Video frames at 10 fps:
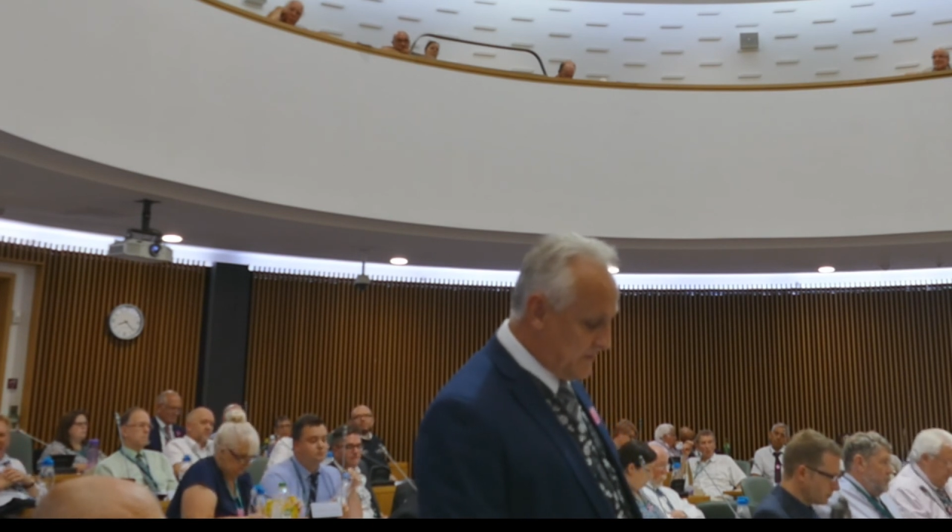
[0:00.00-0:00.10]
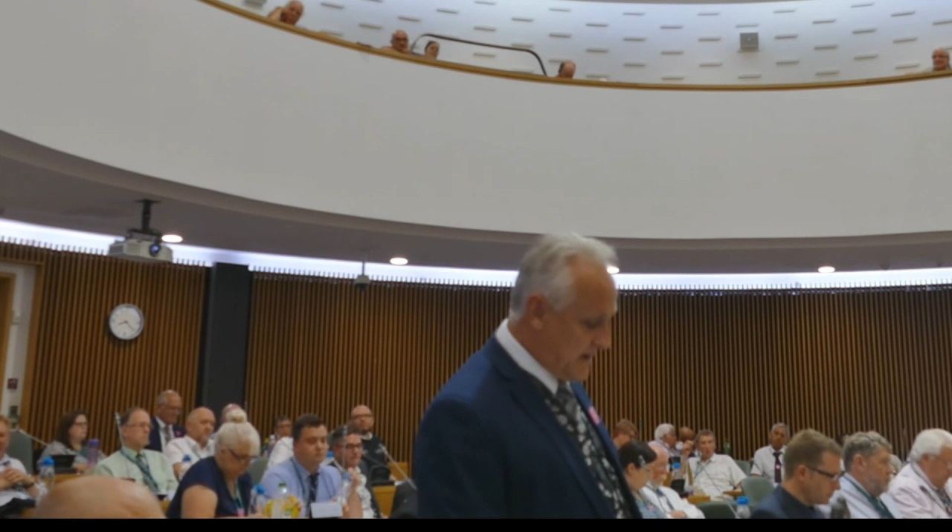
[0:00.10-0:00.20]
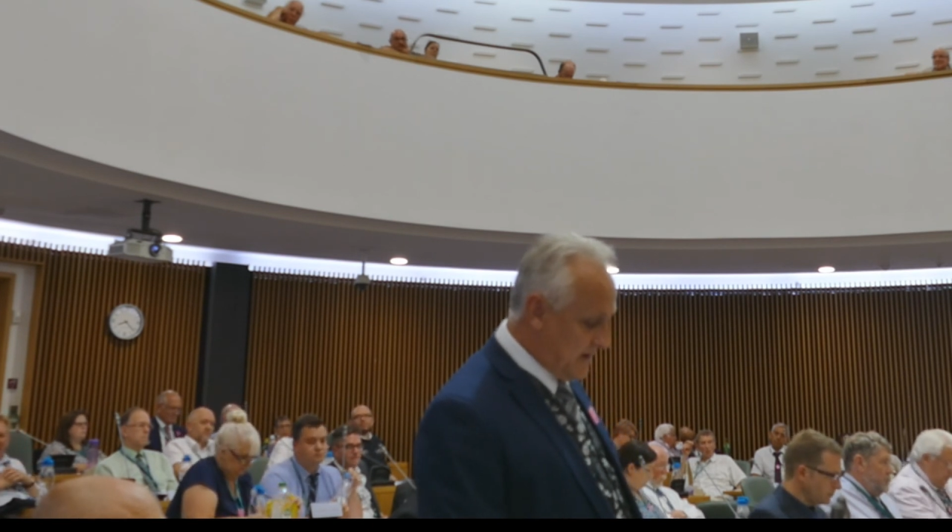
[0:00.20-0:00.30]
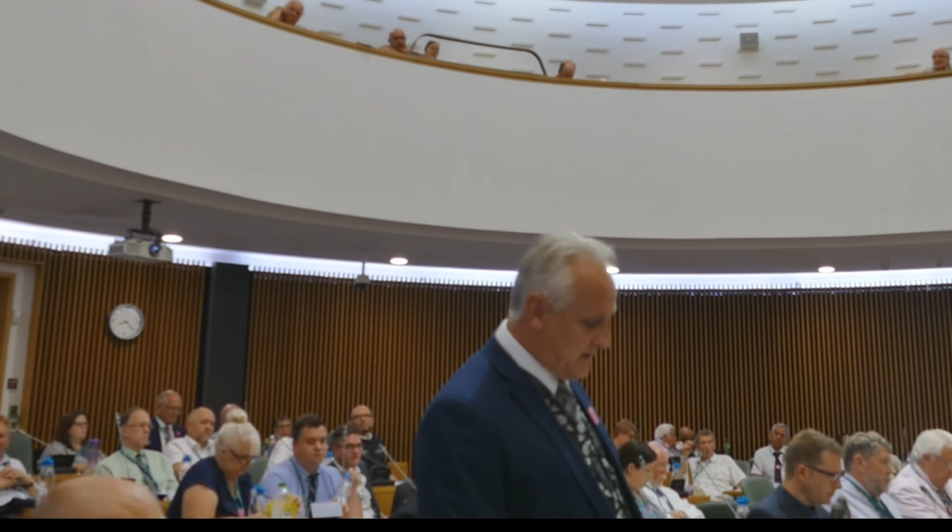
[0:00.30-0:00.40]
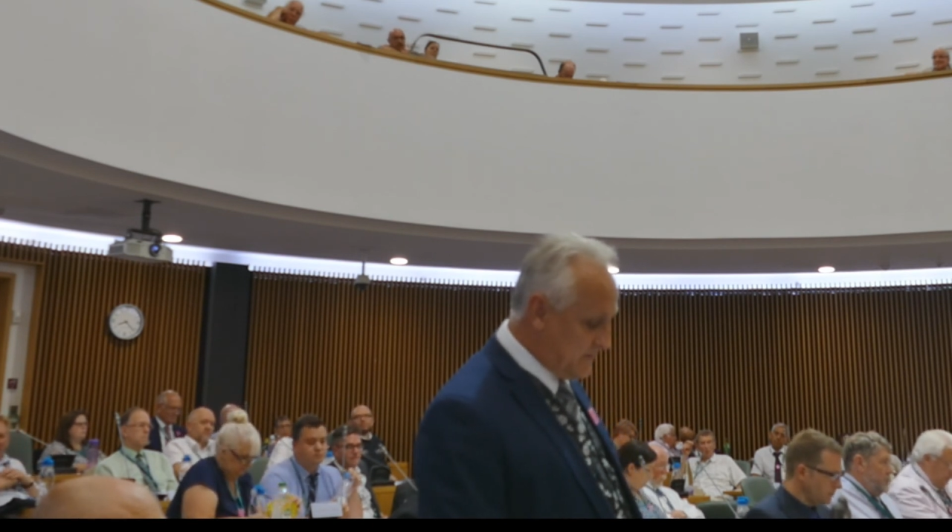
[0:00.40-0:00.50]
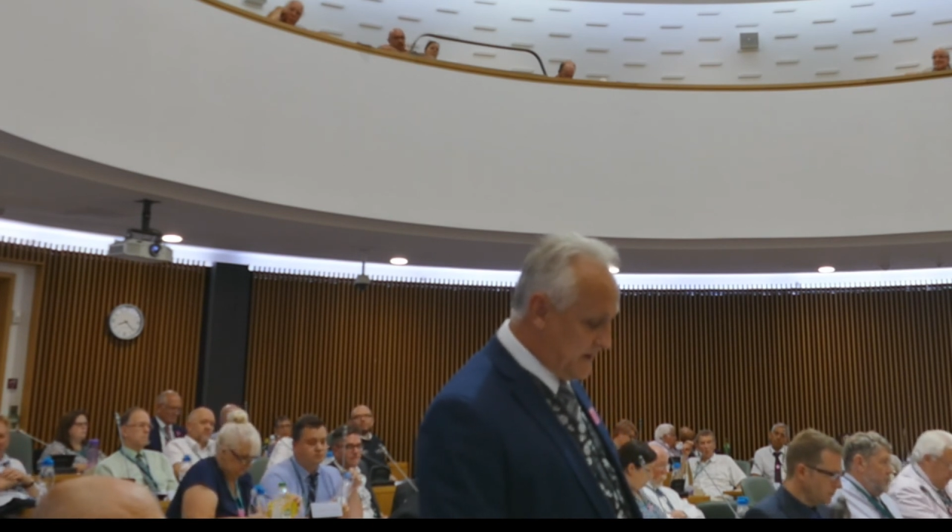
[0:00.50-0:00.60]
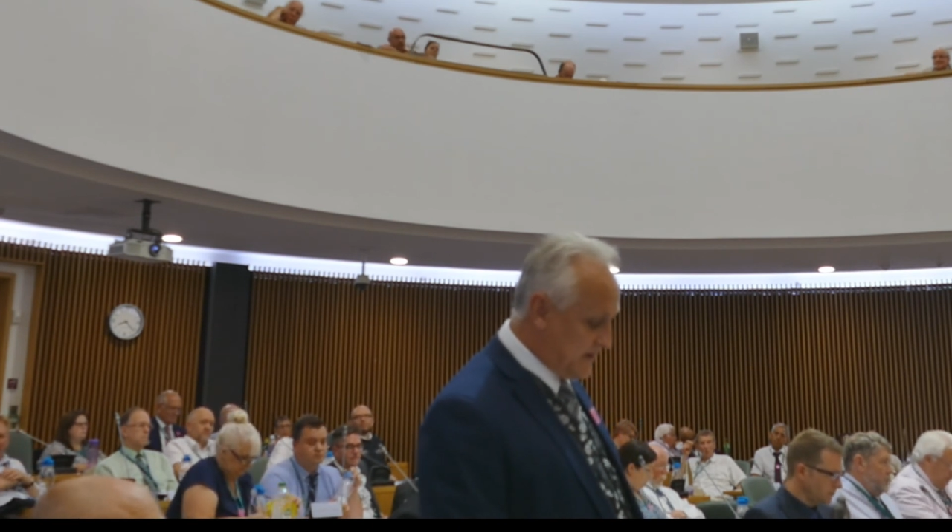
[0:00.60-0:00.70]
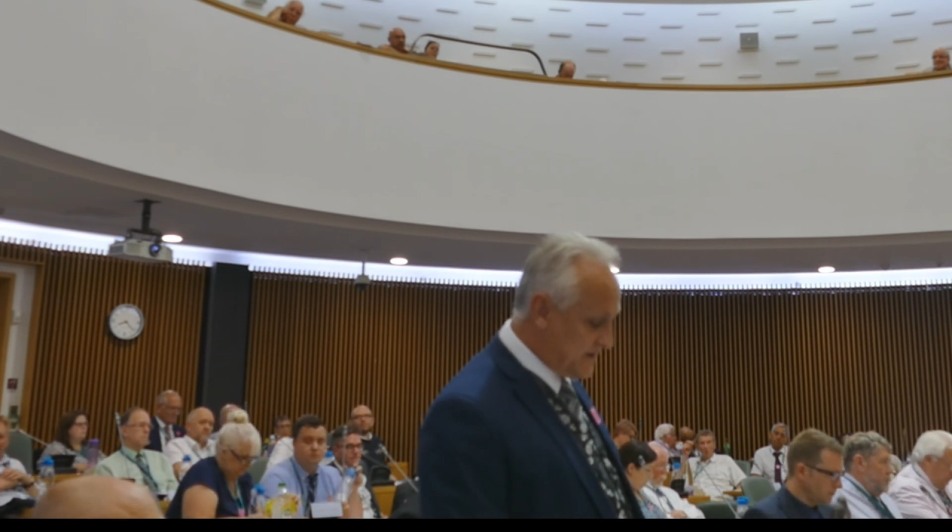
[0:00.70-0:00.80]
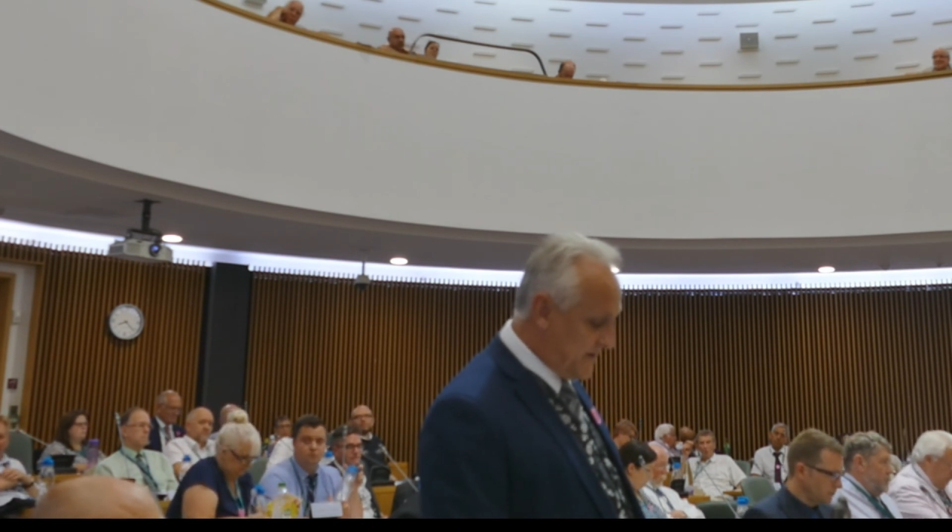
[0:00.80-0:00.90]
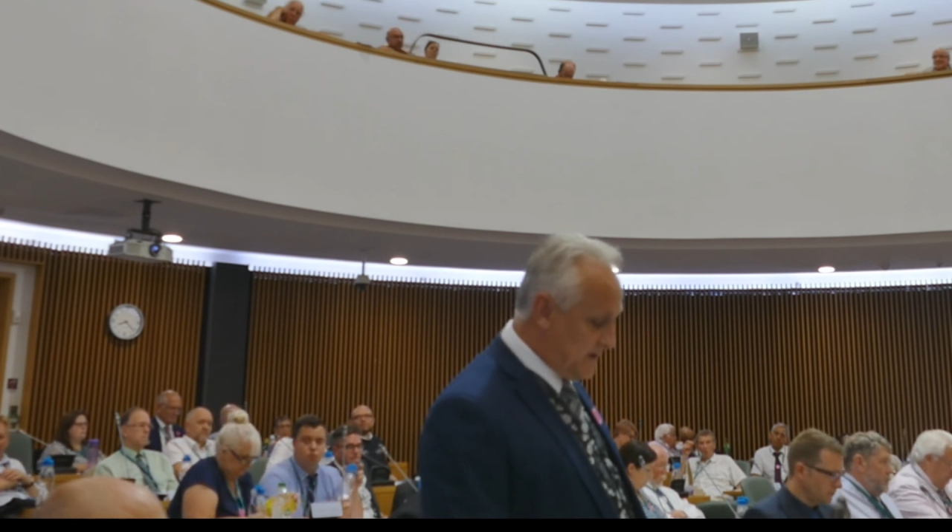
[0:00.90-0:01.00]
Mayor,
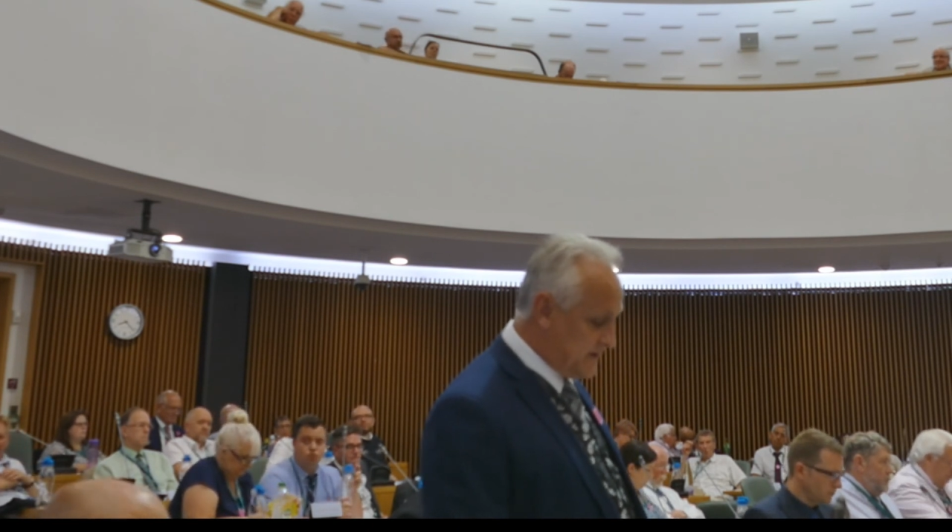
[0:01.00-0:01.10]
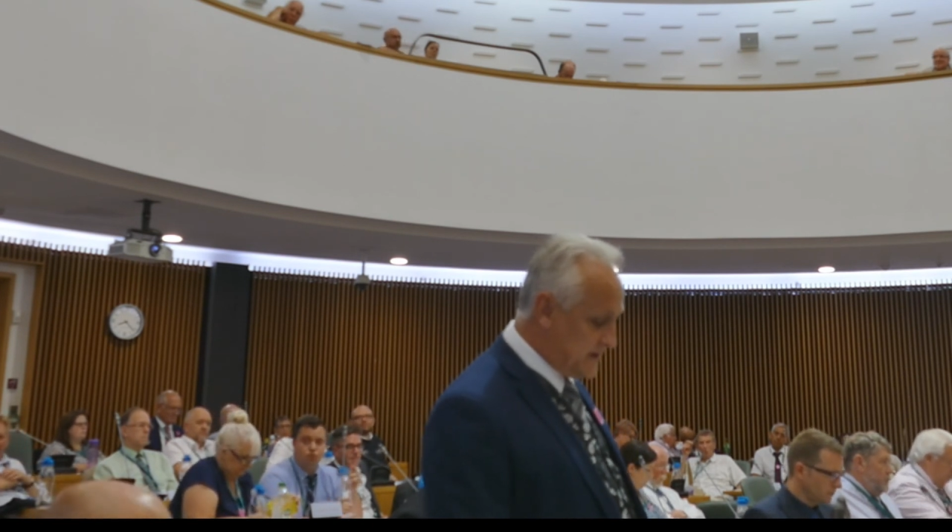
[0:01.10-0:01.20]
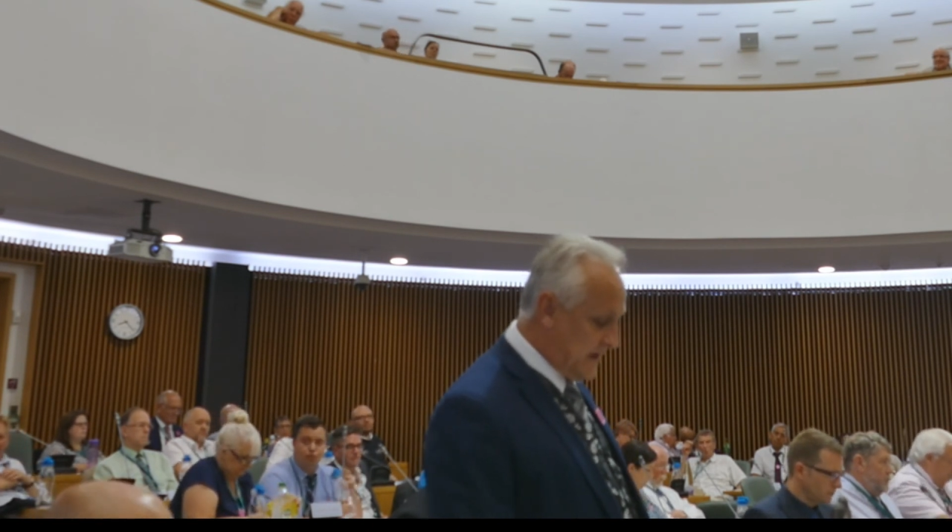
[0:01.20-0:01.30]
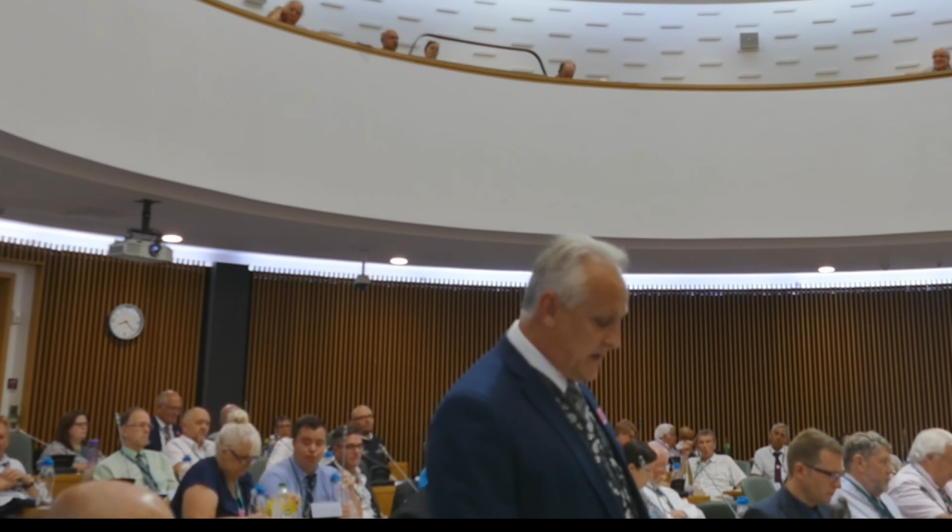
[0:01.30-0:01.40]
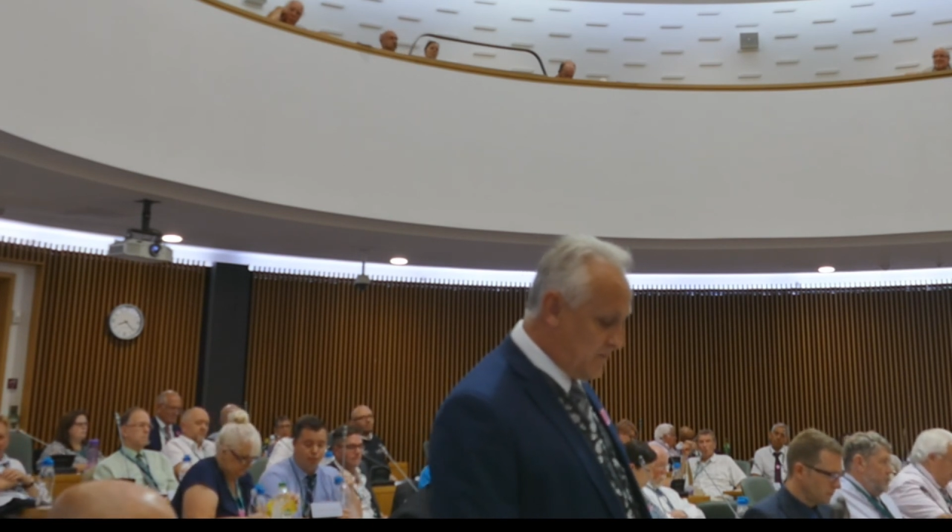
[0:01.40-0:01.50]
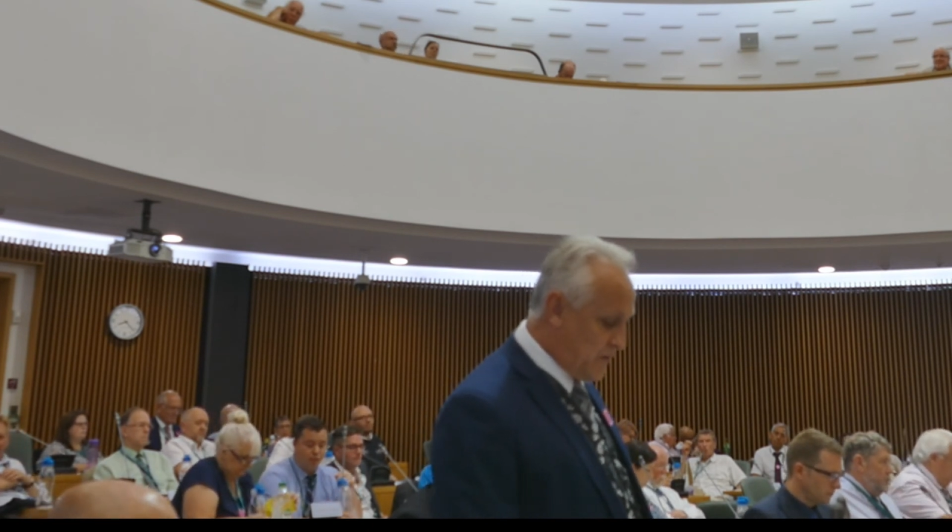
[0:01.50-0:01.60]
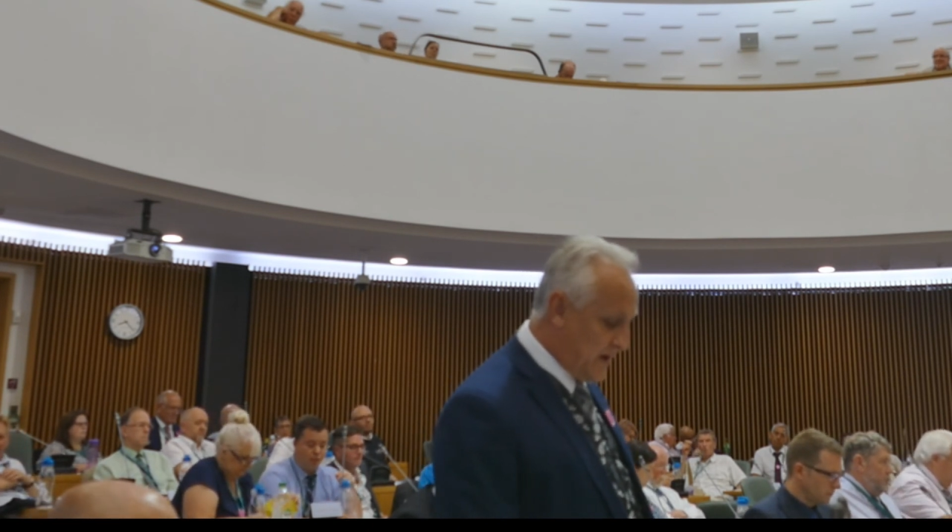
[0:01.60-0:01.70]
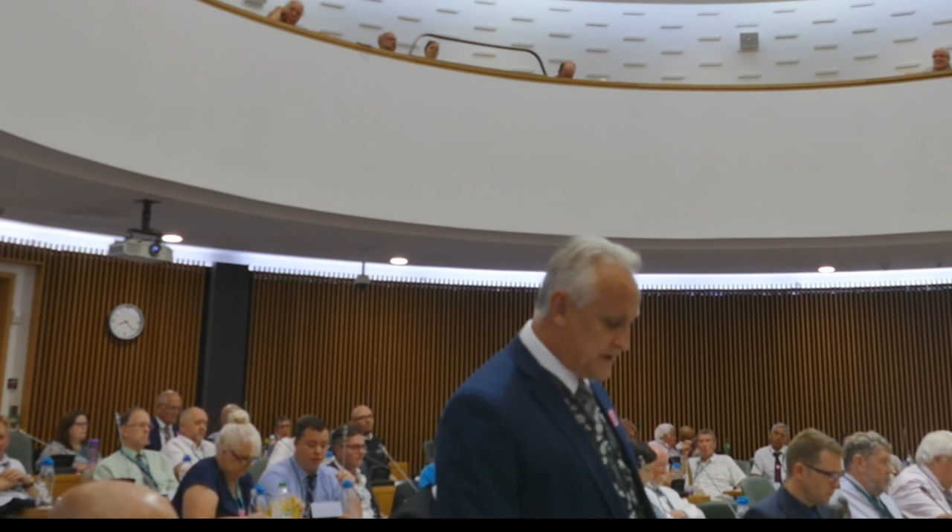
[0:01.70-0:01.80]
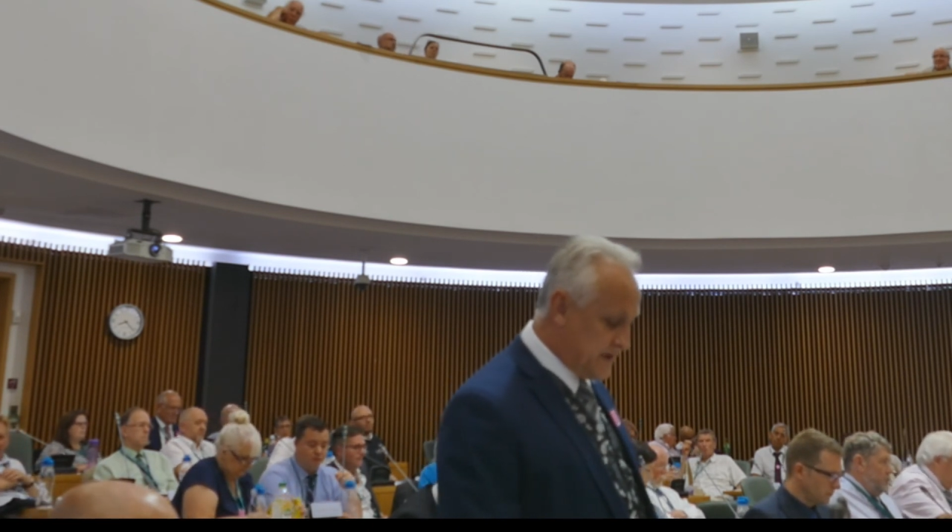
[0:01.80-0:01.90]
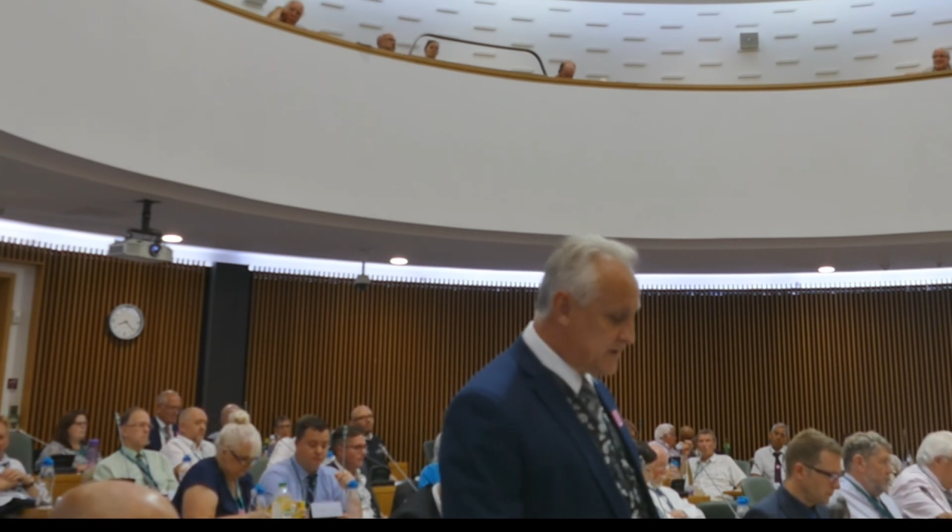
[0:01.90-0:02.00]
because further delay on
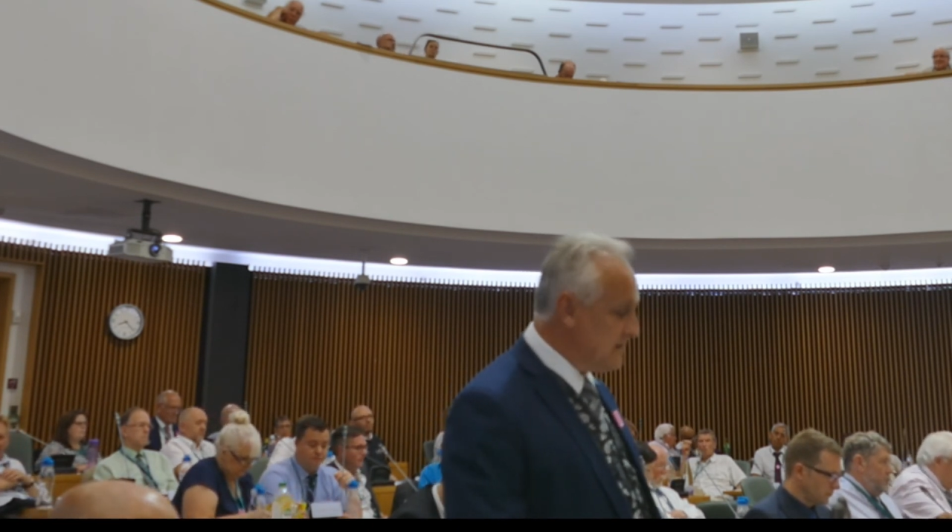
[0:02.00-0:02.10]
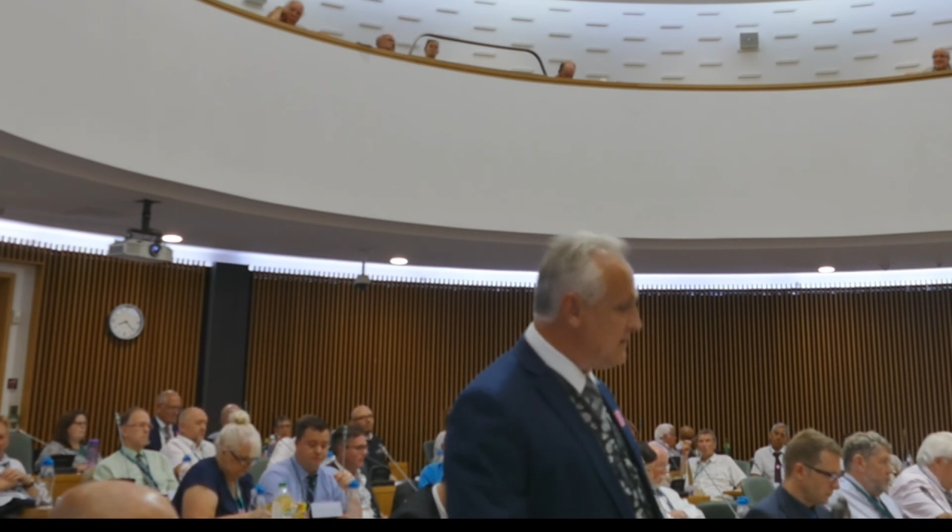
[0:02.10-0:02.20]
Brexit